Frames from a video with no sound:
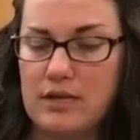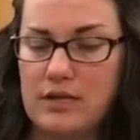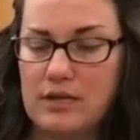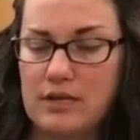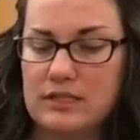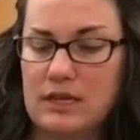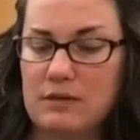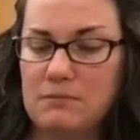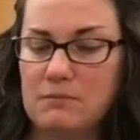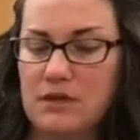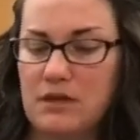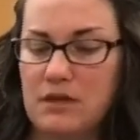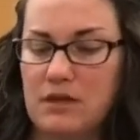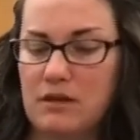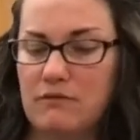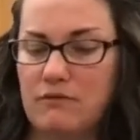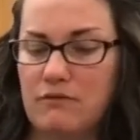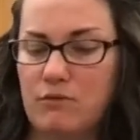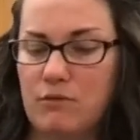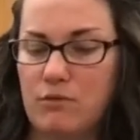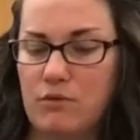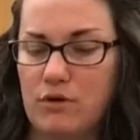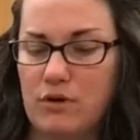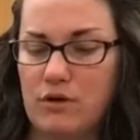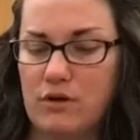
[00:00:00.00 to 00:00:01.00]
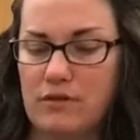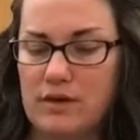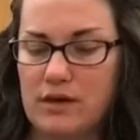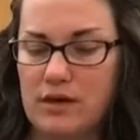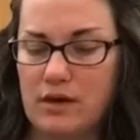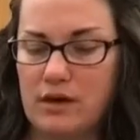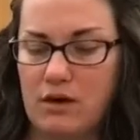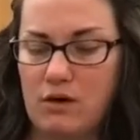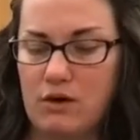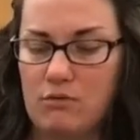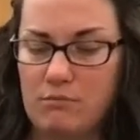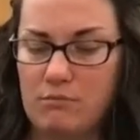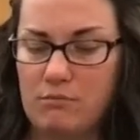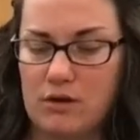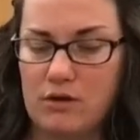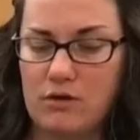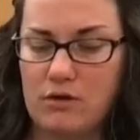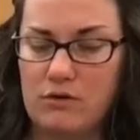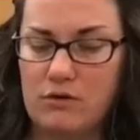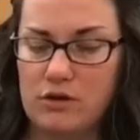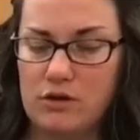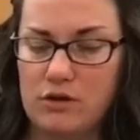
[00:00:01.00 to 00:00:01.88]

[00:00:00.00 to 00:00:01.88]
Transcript: Same thing for the oatmeal.